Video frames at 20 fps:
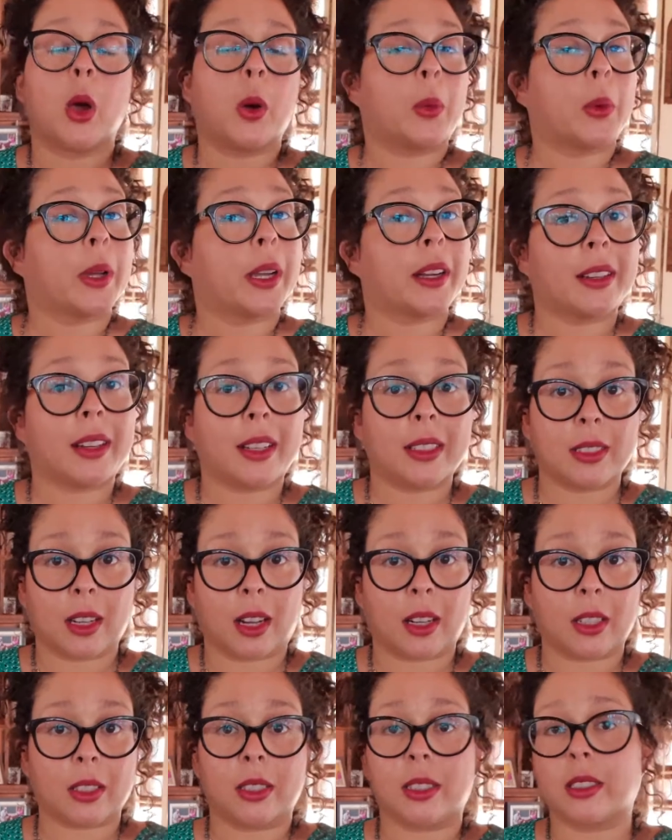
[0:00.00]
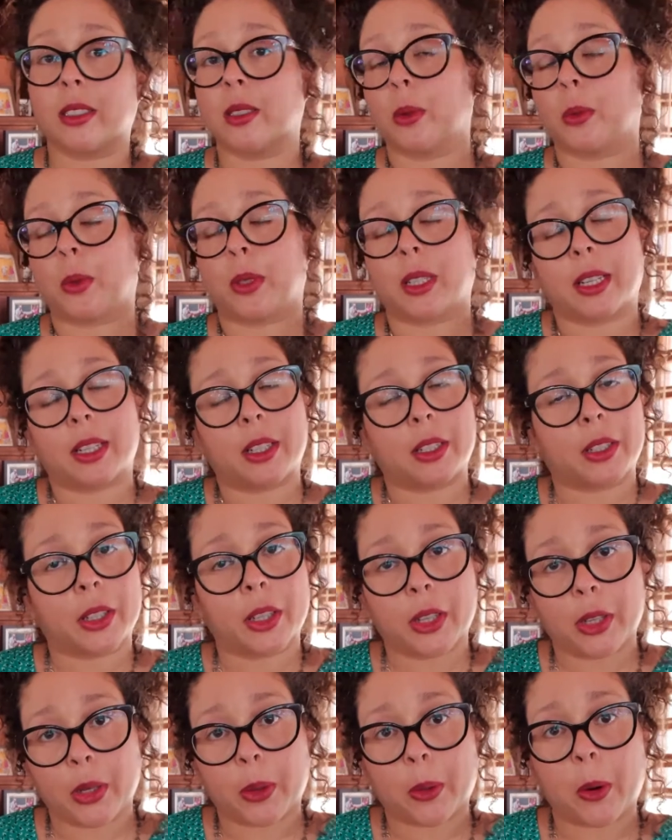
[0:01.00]
We are not doctors. We're not here to
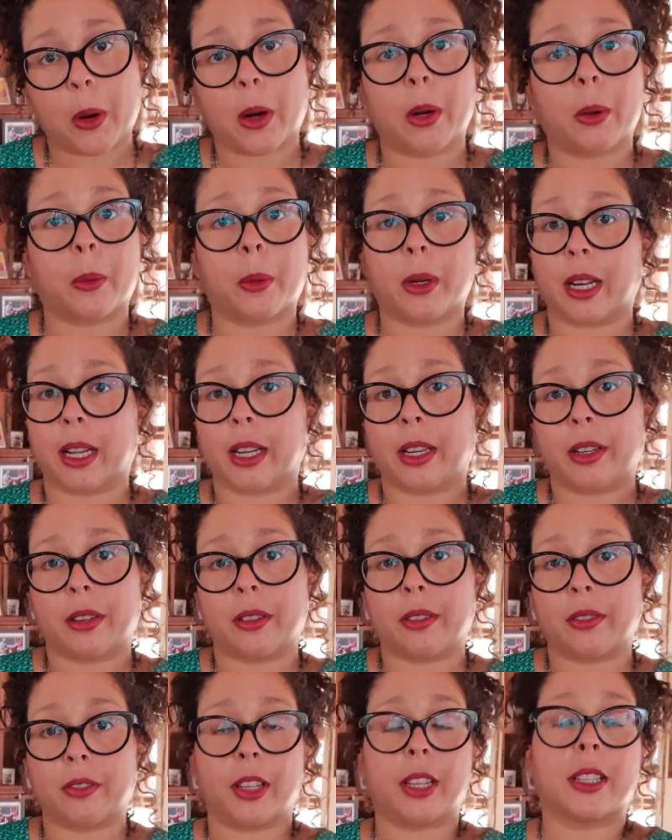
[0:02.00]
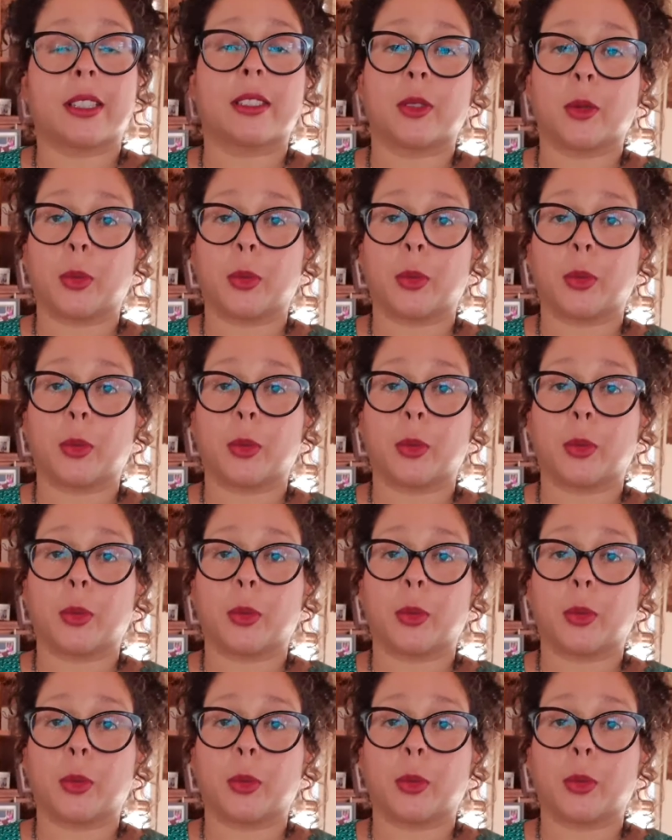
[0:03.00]
cure. We're not here to fix.